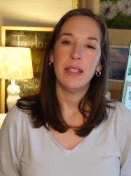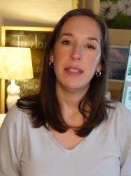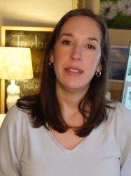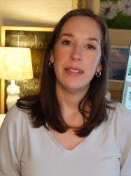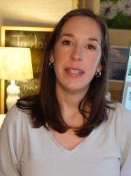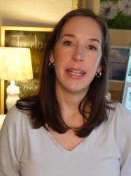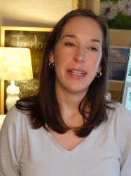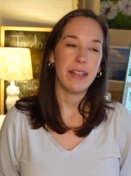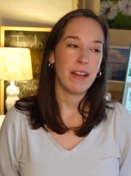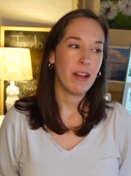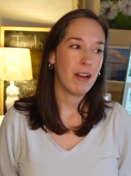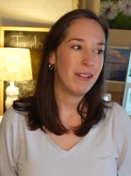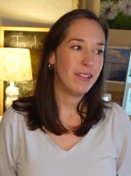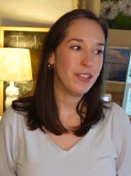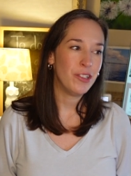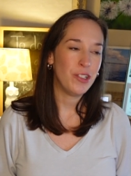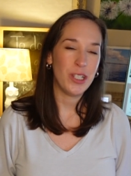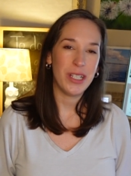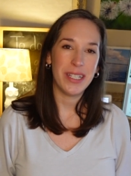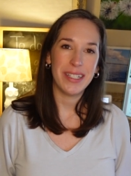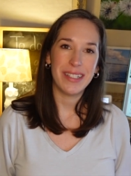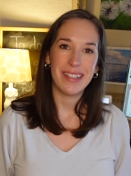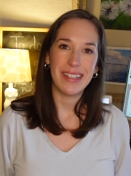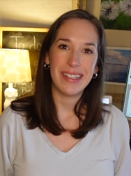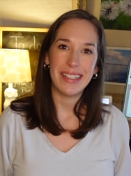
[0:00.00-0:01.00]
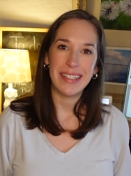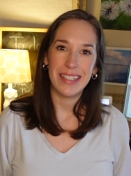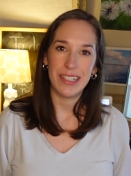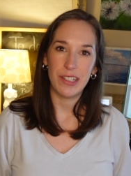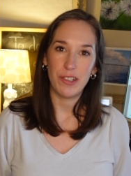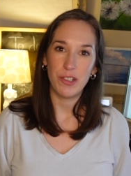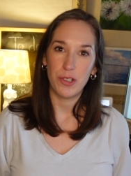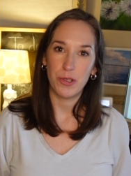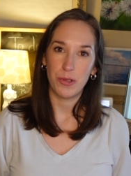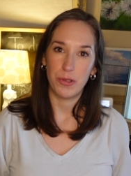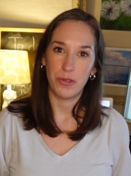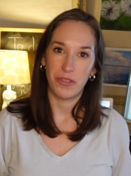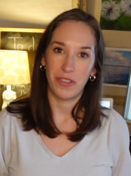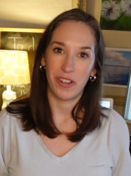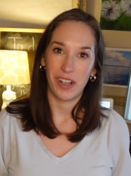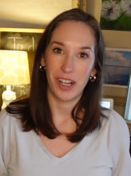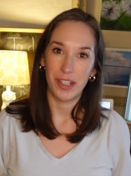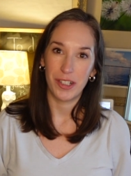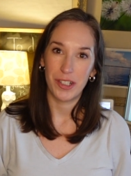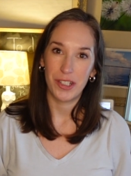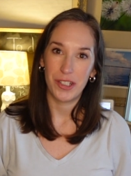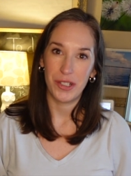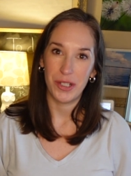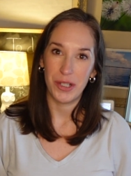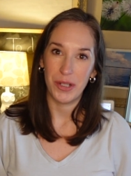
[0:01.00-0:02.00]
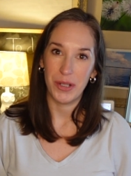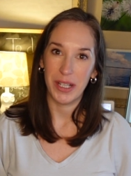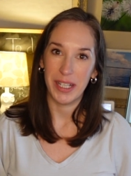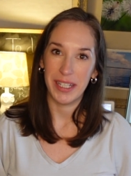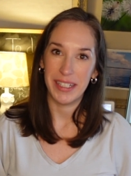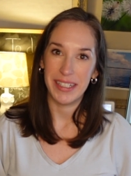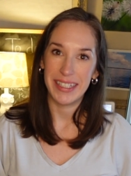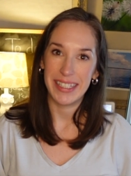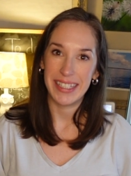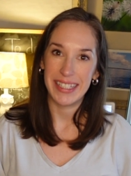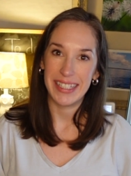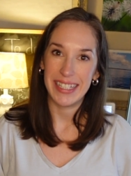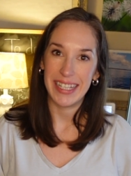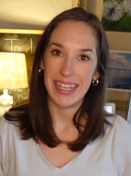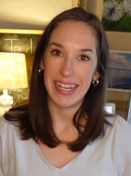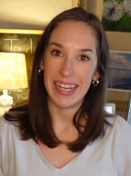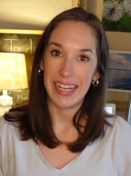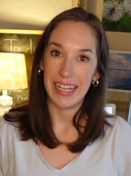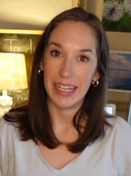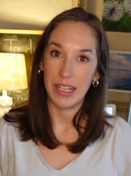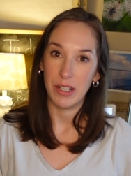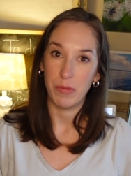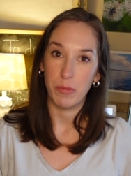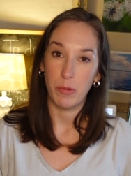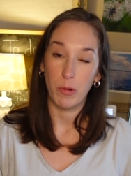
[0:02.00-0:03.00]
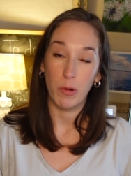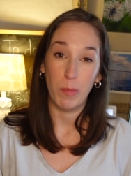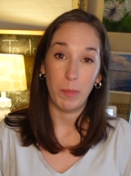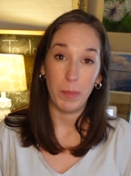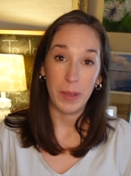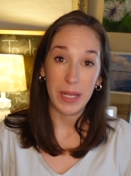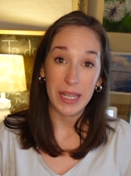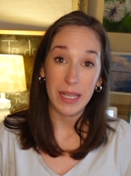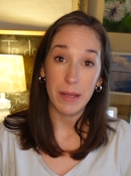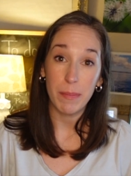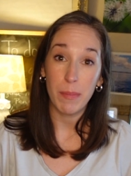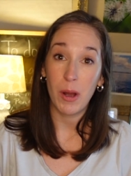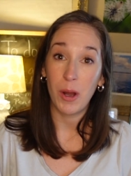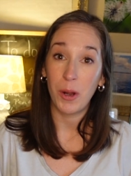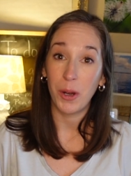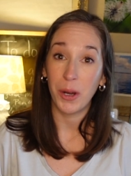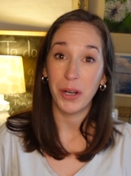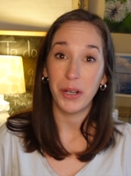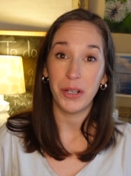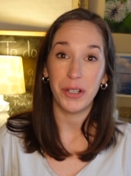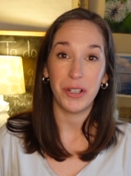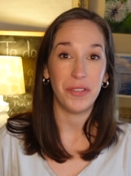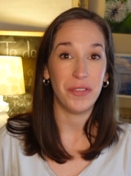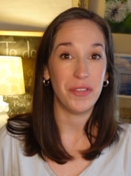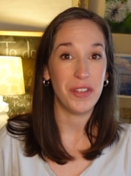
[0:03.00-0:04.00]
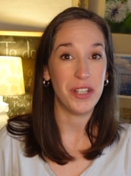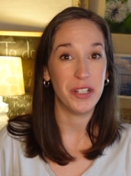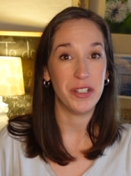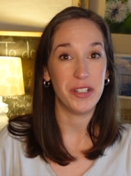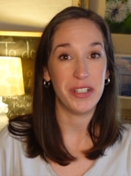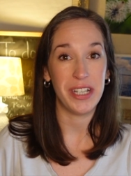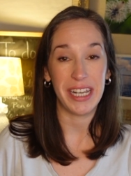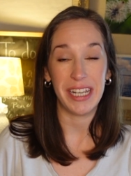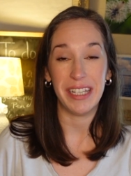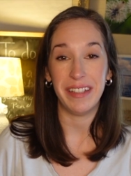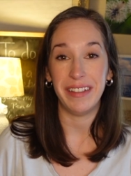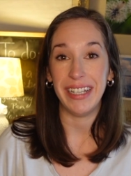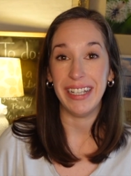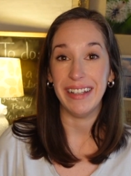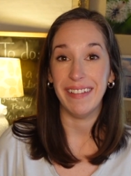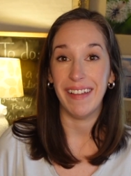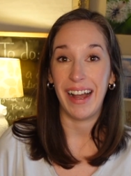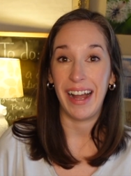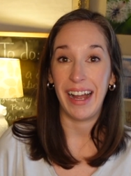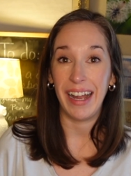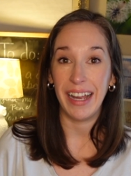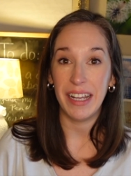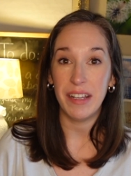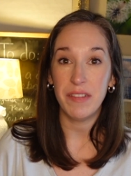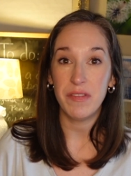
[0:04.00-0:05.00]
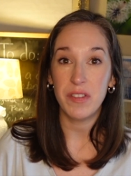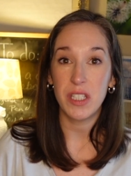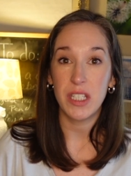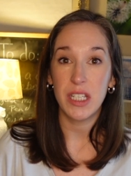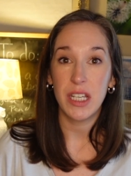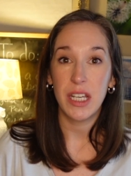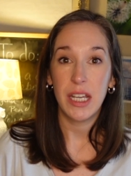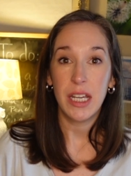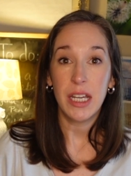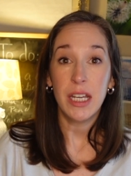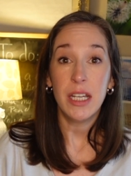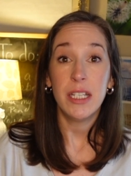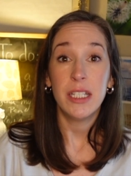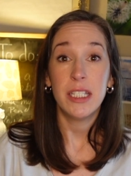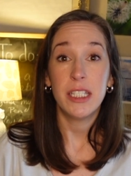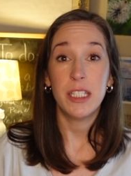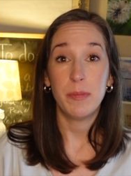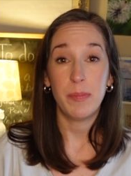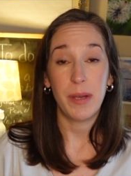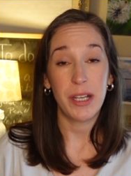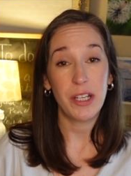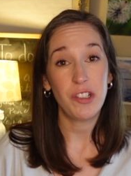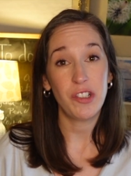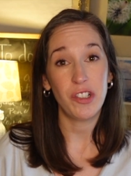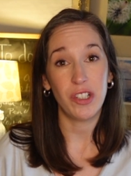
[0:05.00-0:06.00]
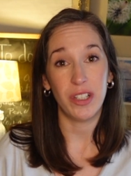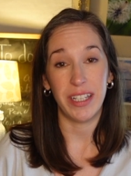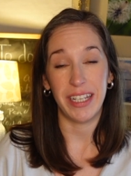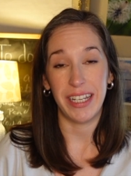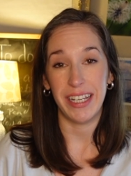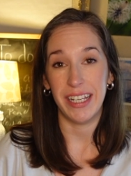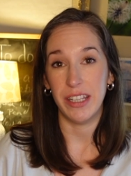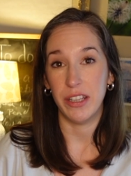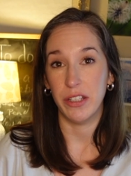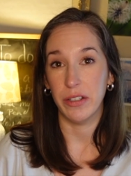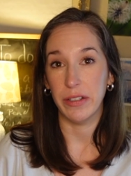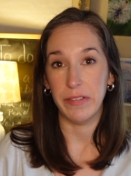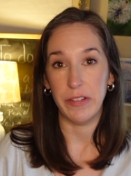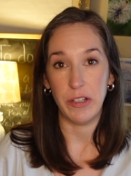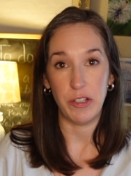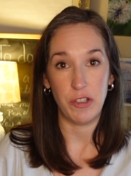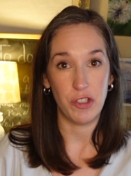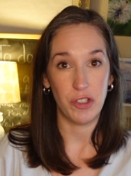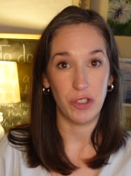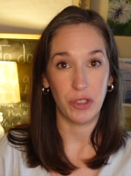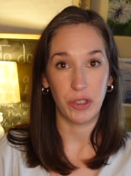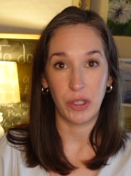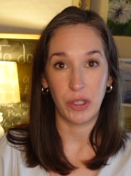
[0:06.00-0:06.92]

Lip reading: Technology is essential for our students and will be part of their daily lives, especially in their future